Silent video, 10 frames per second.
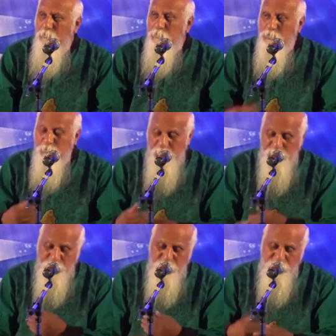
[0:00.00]
We should
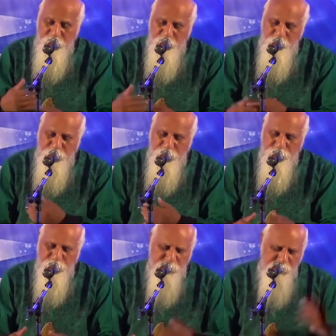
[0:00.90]
maximize our
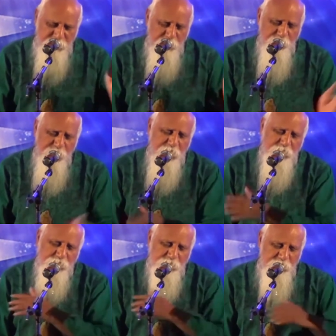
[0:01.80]
experiences. See them
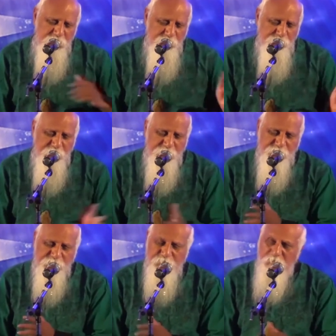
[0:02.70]
pass, see them
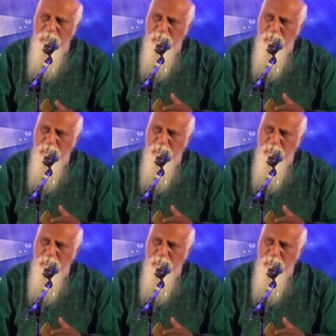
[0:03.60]
pass.